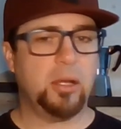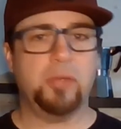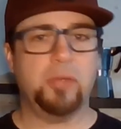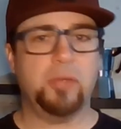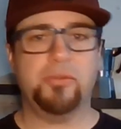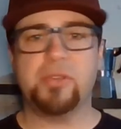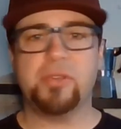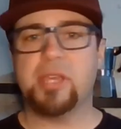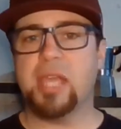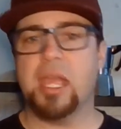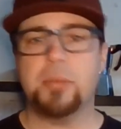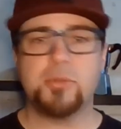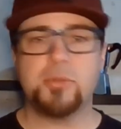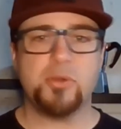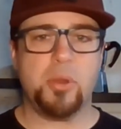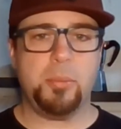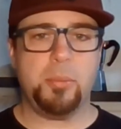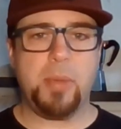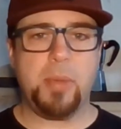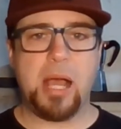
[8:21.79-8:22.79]
or if you came
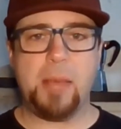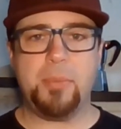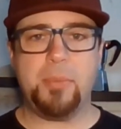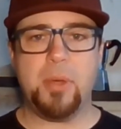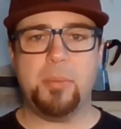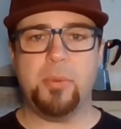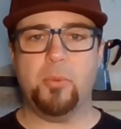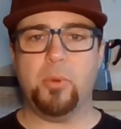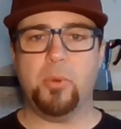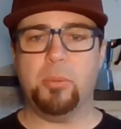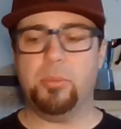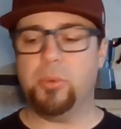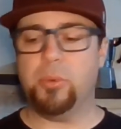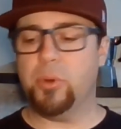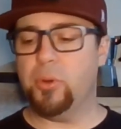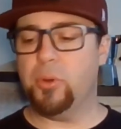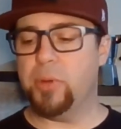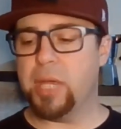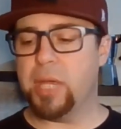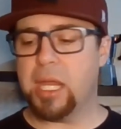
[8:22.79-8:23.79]
to our pop-up and we're
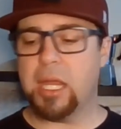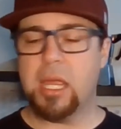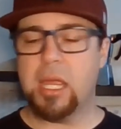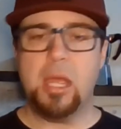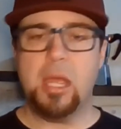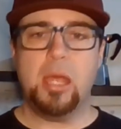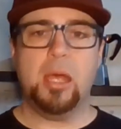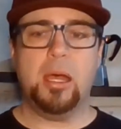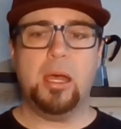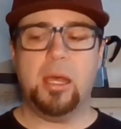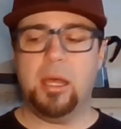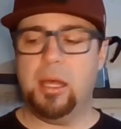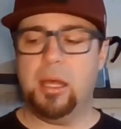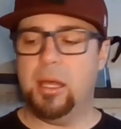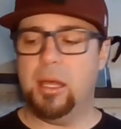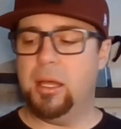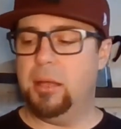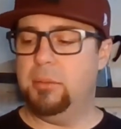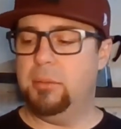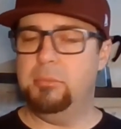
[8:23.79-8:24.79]
brewing
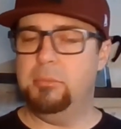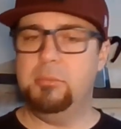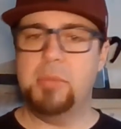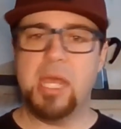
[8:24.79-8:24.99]
uh,